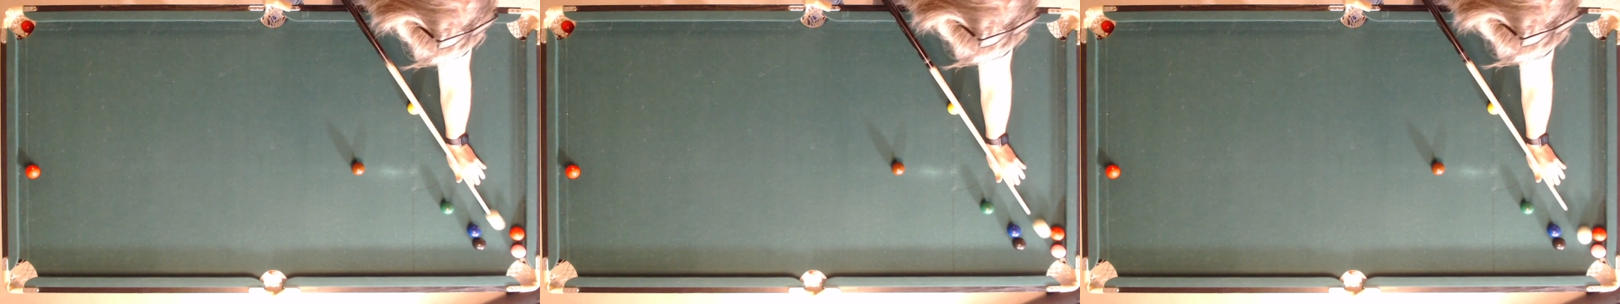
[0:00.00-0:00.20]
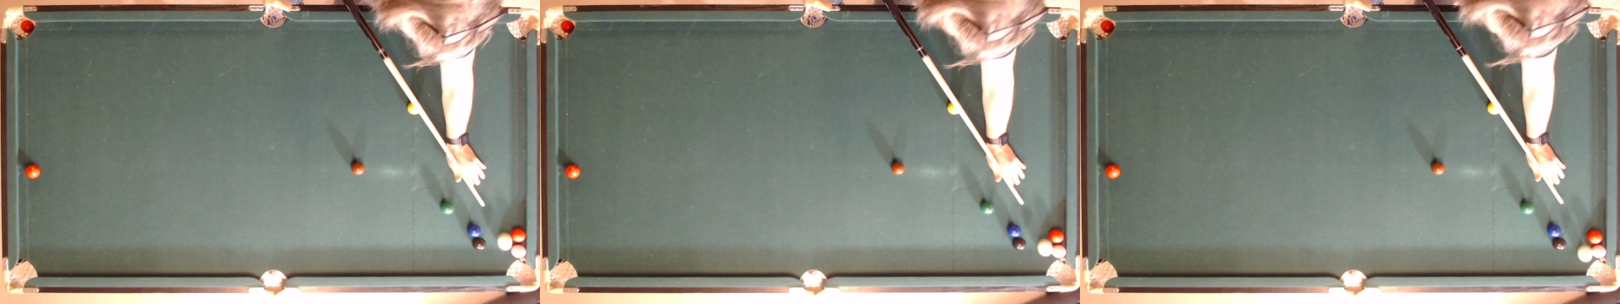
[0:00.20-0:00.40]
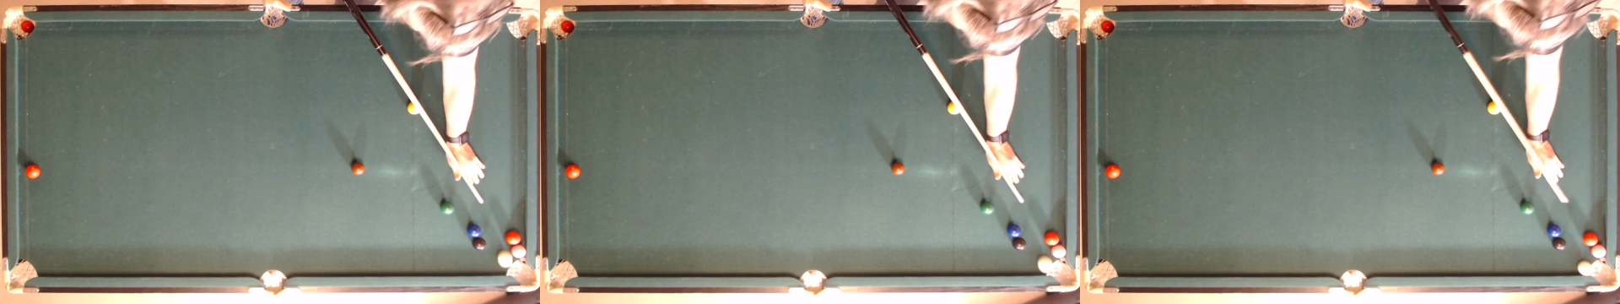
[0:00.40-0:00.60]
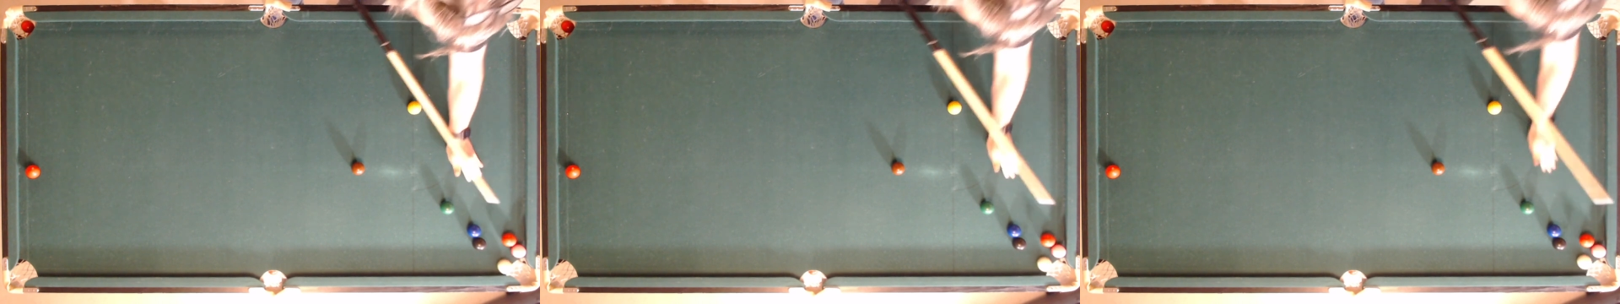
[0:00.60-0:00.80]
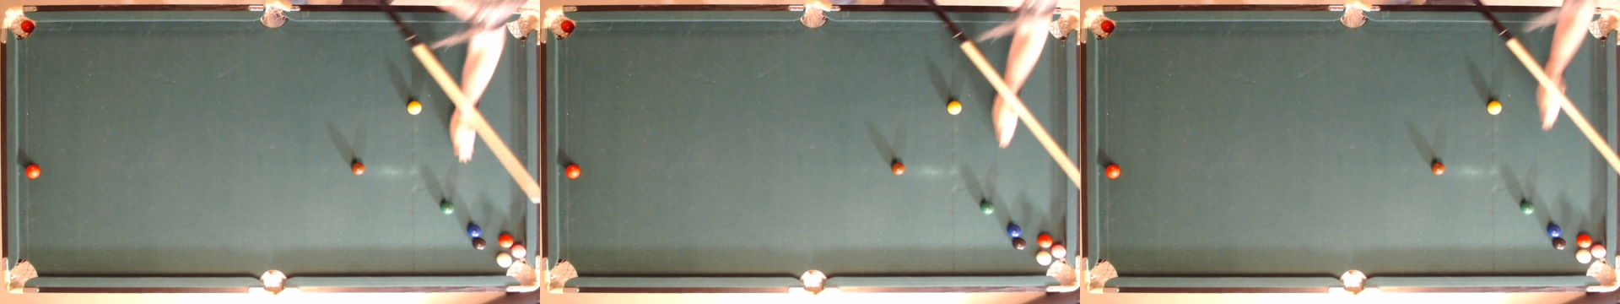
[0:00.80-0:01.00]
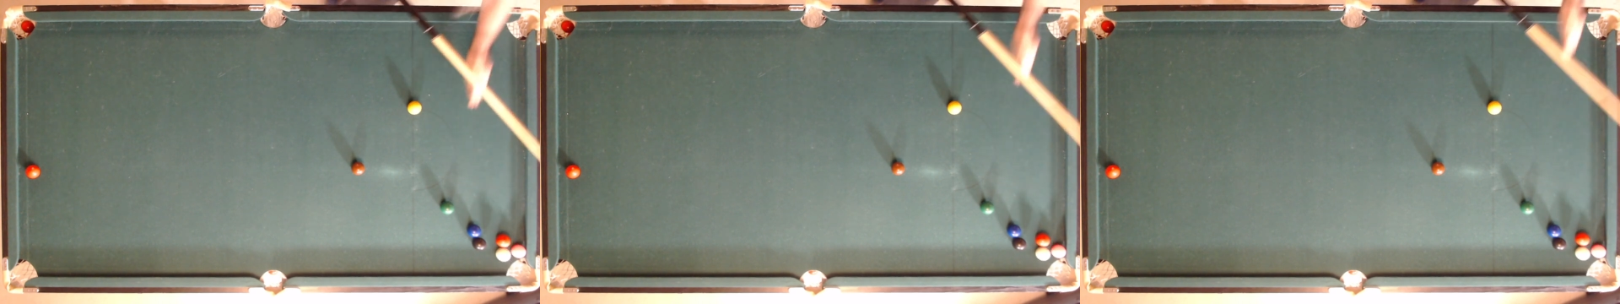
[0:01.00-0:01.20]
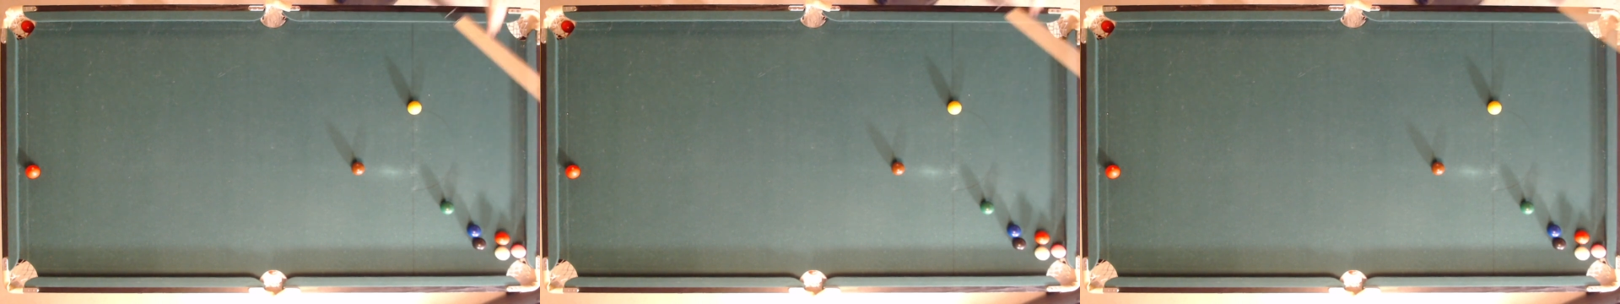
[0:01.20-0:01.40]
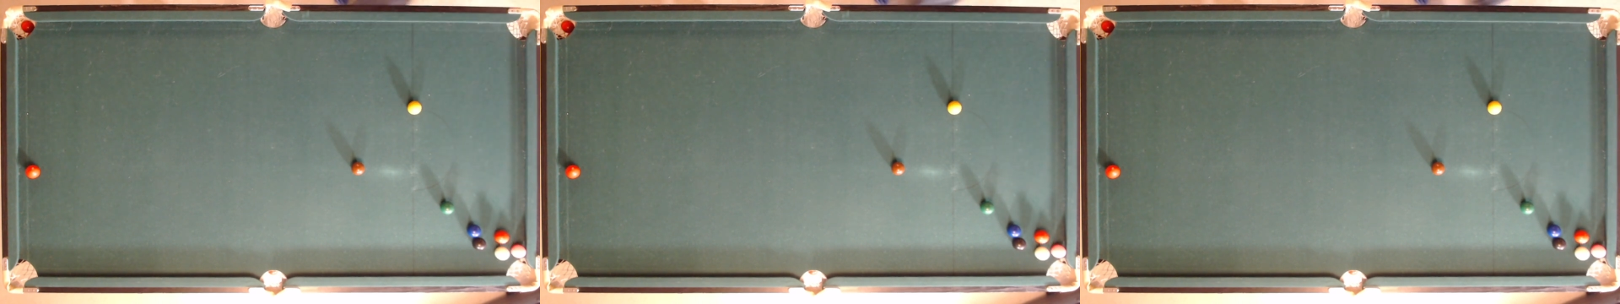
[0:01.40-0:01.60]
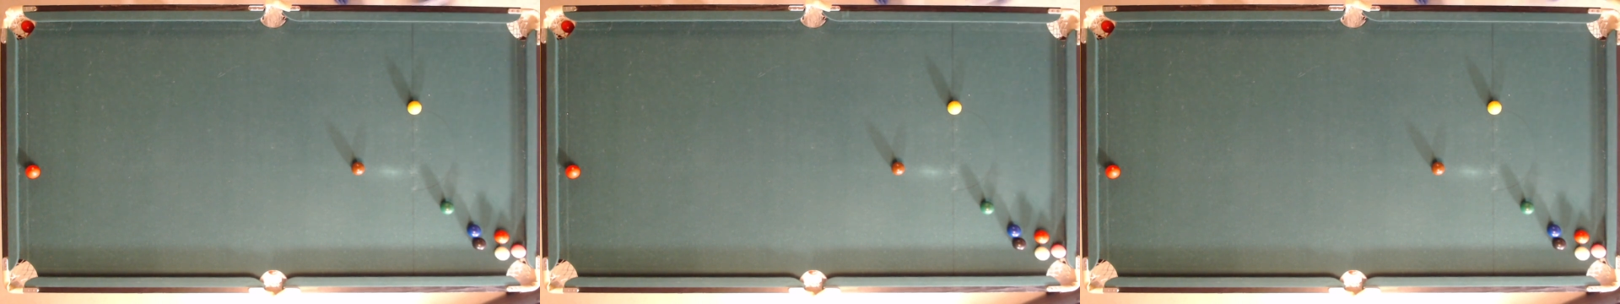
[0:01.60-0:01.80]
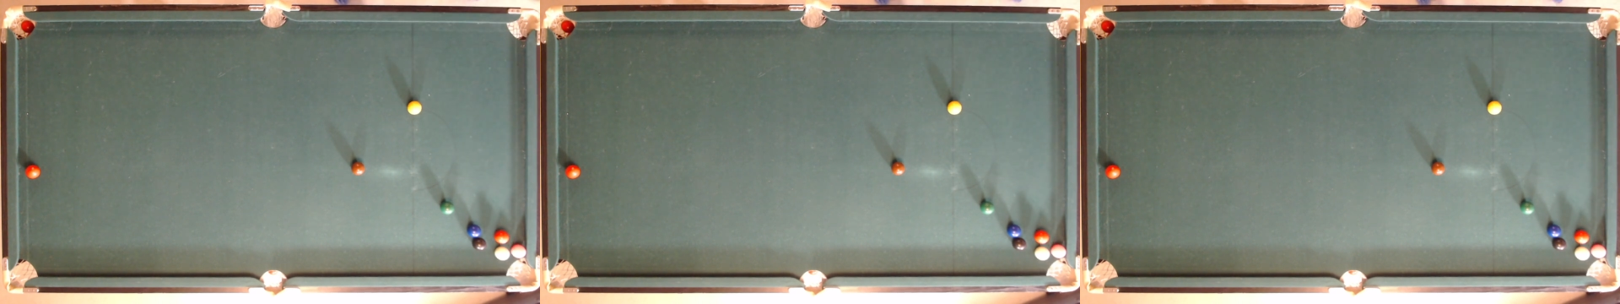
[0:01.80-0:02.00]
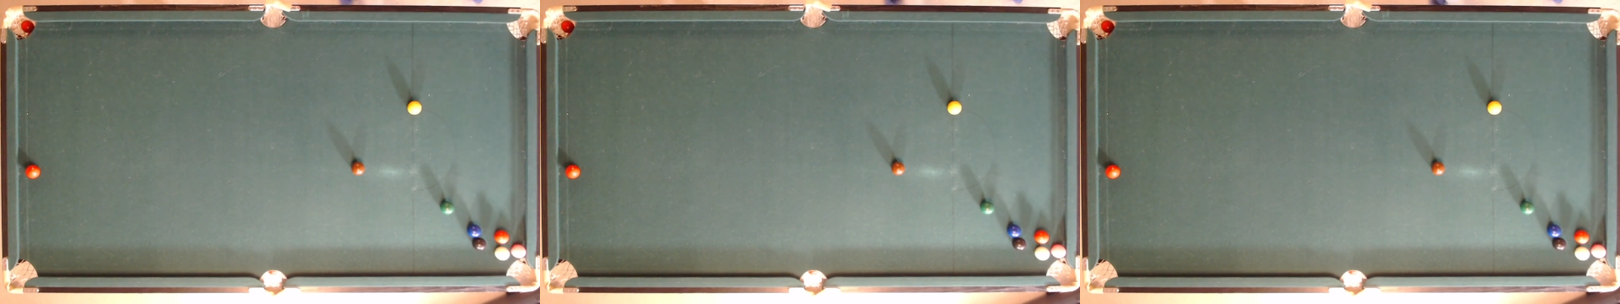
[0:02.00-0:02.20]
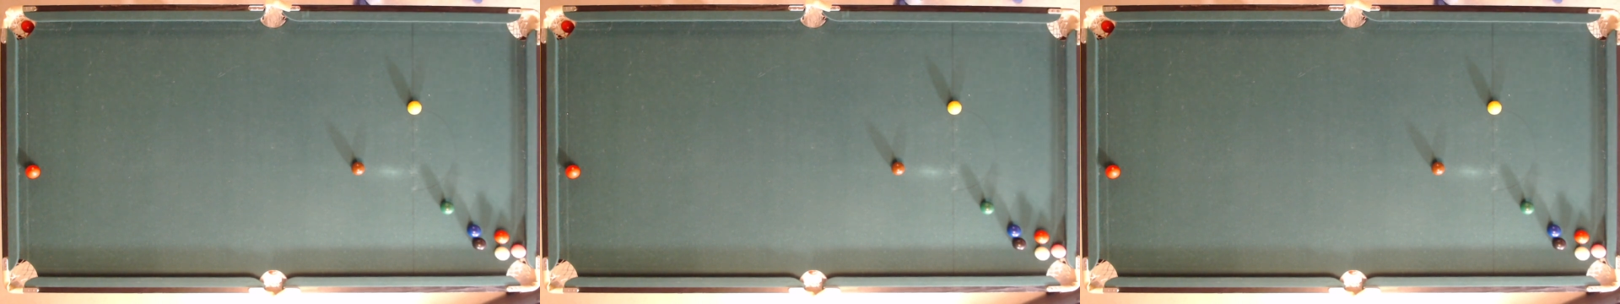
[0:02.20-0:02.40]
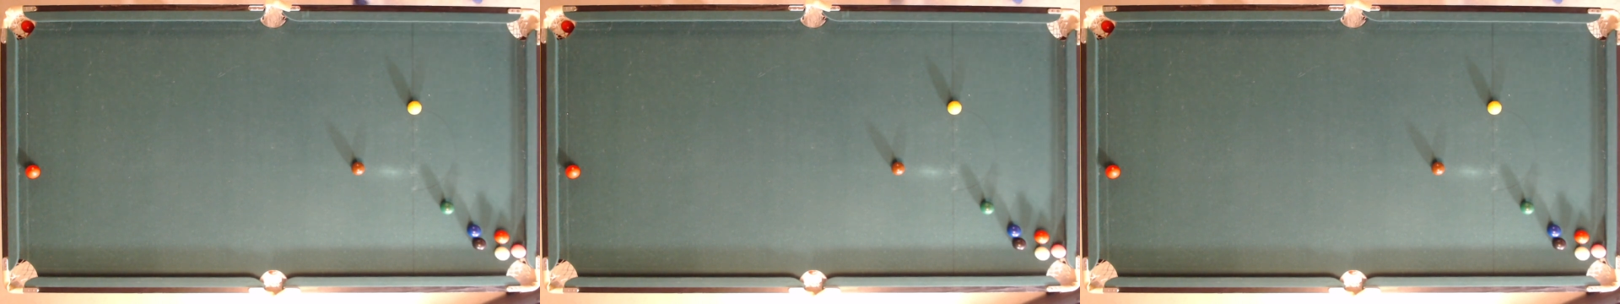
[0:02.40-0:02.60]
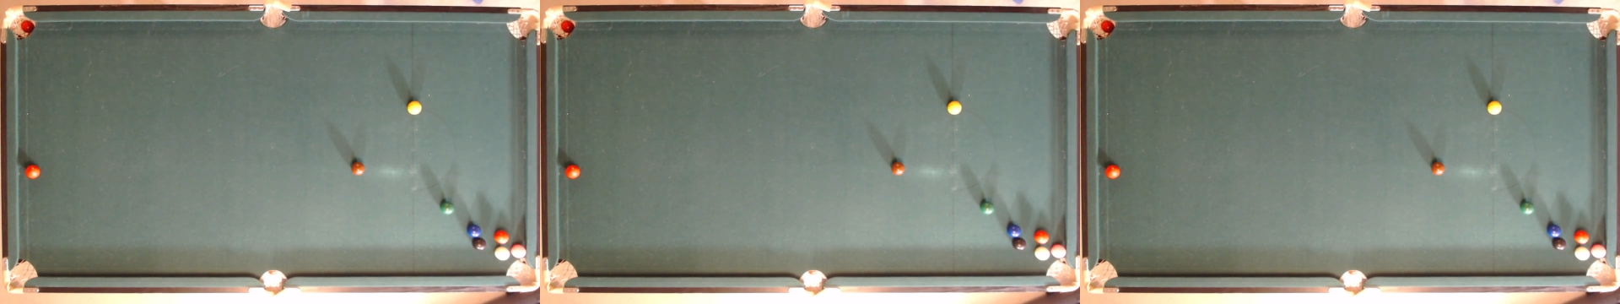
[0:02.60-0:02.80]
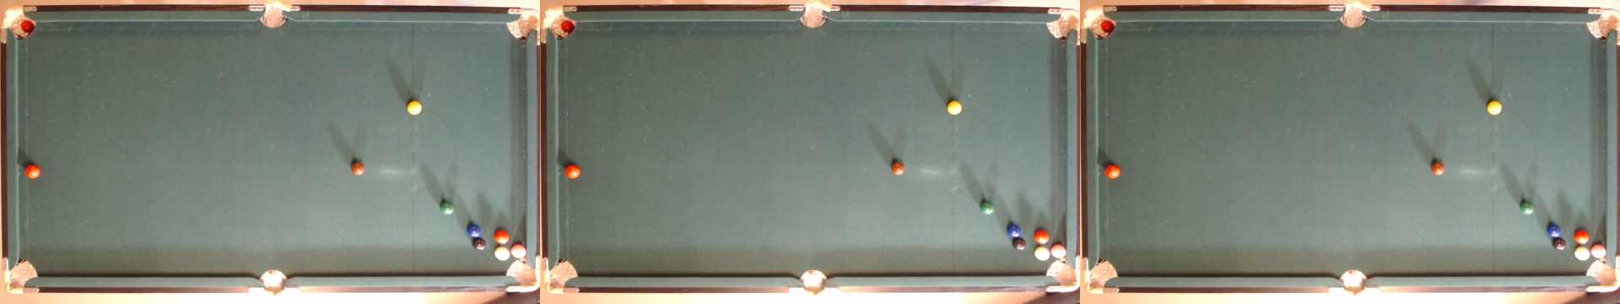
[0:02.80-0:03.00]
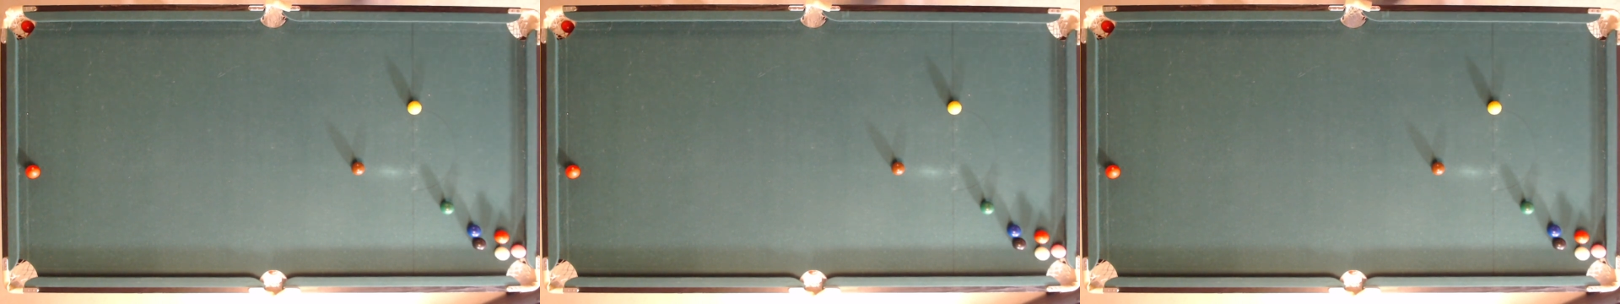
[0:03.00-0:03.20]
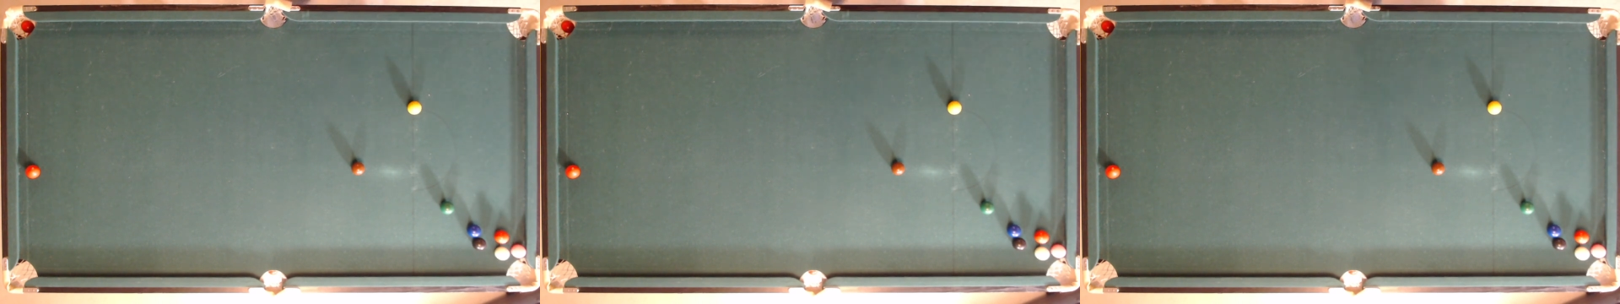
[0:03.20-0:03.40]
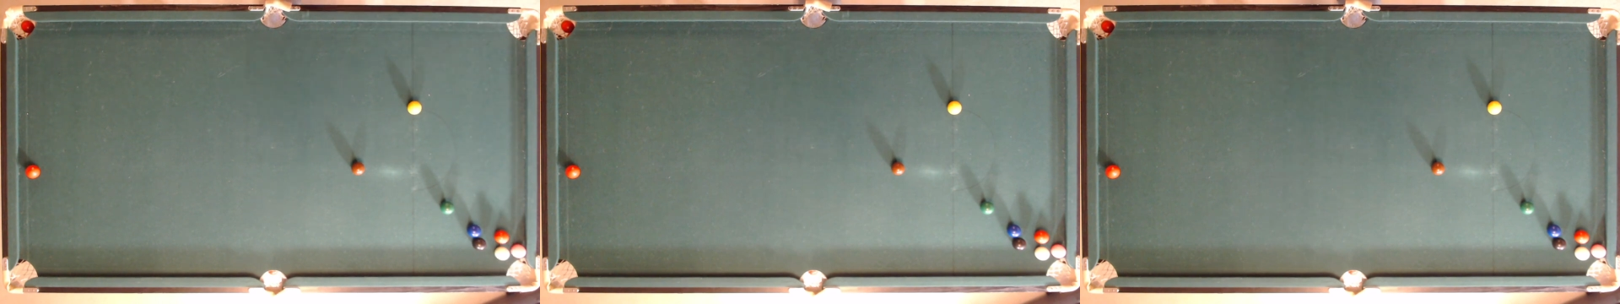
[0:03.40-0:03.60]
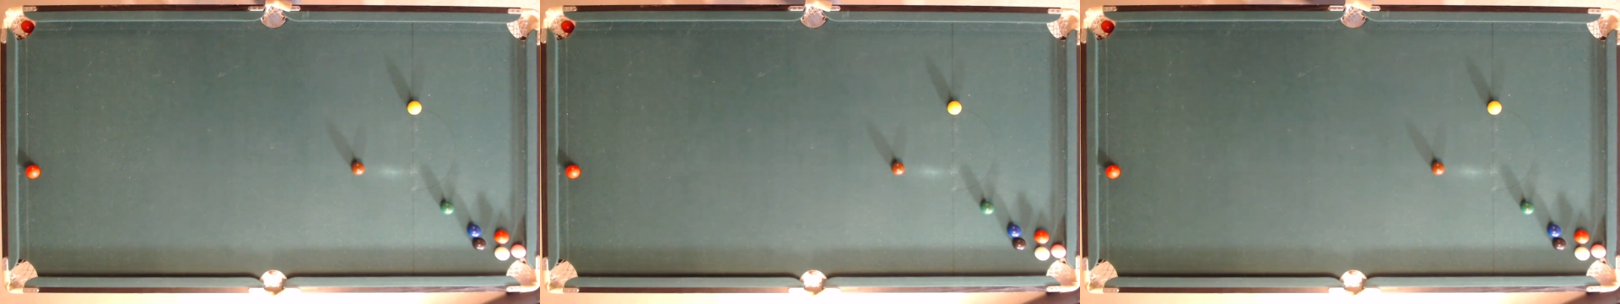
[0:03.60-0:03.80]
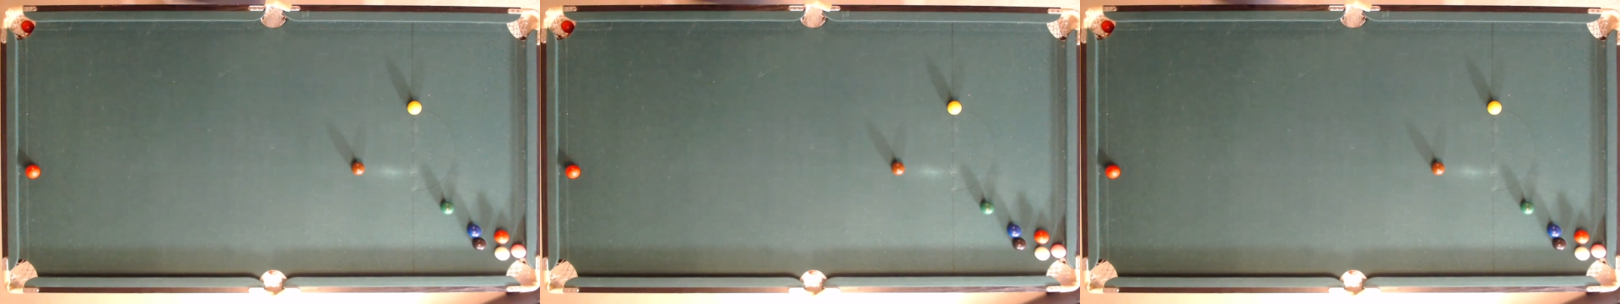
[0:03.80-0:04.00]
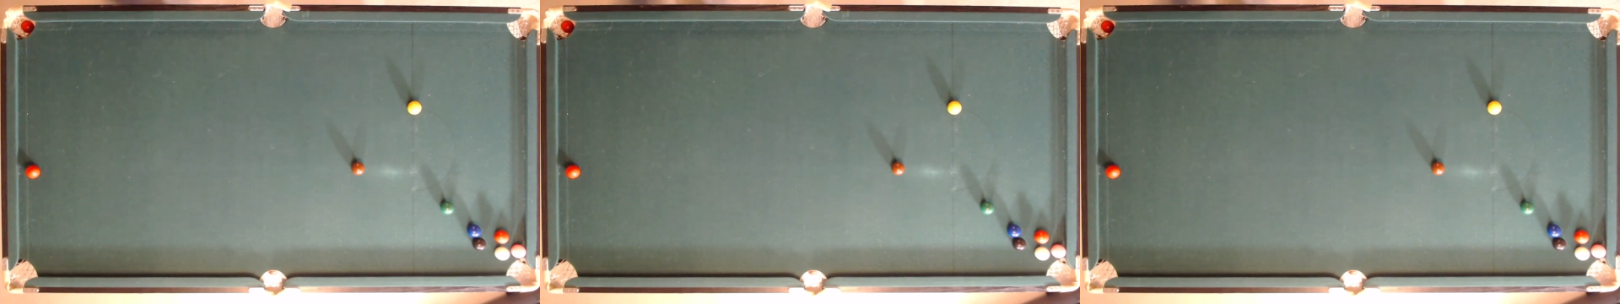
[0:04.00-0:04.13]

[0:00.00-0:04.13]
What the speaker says: [unreadable: no face in view]